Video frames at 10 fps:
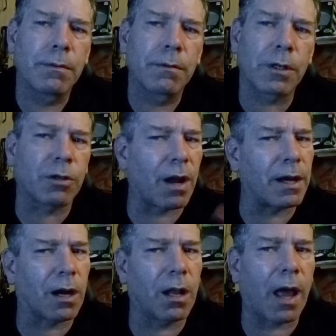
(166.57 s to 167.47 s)
They're trying
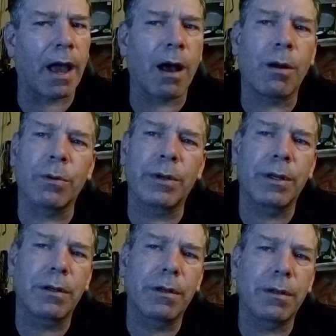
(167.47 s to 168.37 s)
to clown
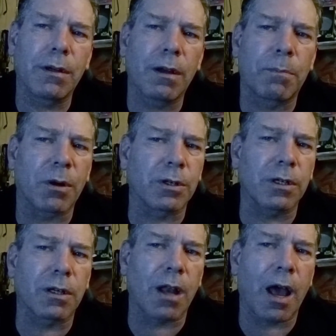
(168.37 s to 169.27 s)
a
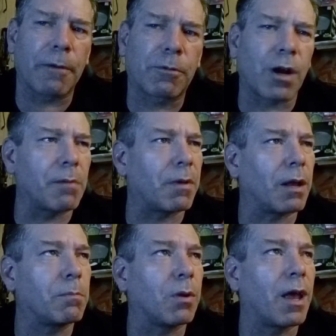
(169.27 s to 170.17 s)
person's life, trying to
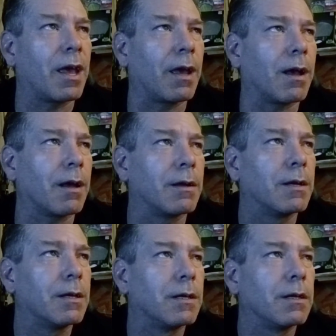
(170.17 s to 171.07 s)
play
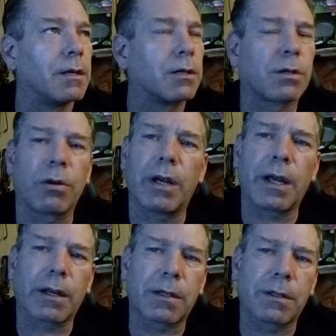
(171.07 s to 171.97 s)

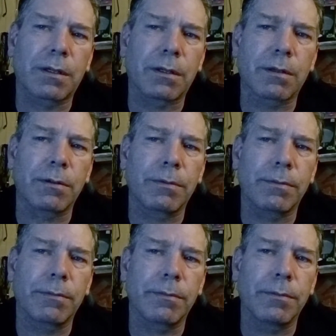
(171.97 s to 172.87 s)
tricks.
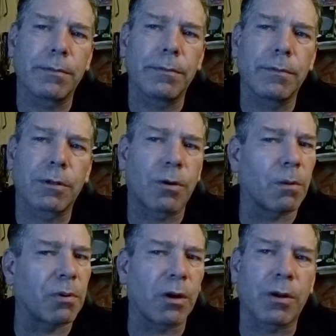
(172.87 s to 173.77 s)
There are all
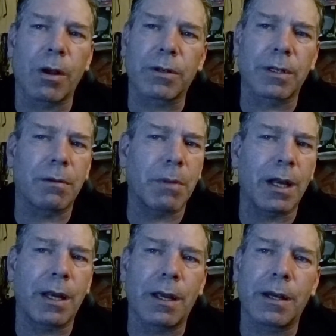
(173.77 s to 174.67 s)
protocols in the
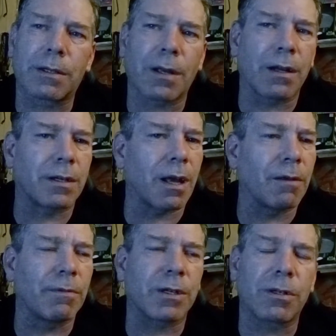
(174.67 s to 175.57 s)
media, and it's on
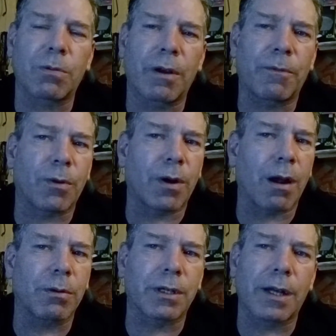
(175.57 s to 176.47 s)
television 24
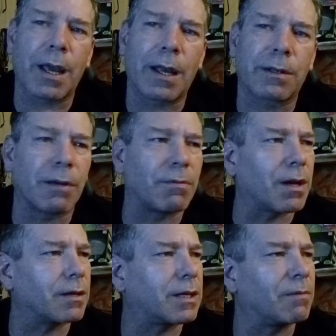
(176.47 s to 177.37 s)
hours a day. It's even
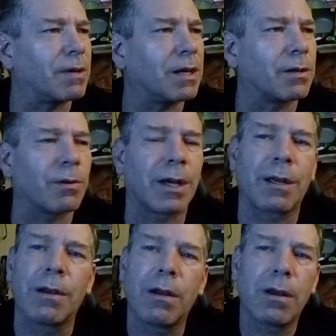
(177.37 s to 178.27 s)
on TV during
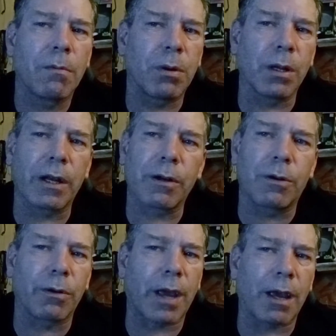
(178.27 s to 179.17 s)

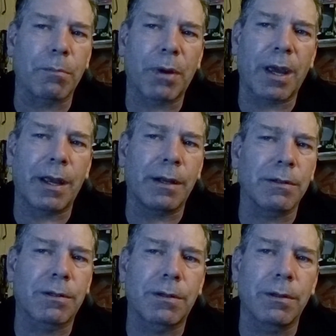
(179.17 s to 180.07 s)
political
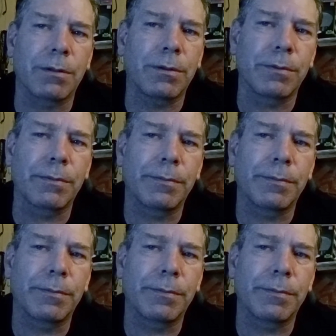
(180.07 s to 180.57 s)
campaigns, too.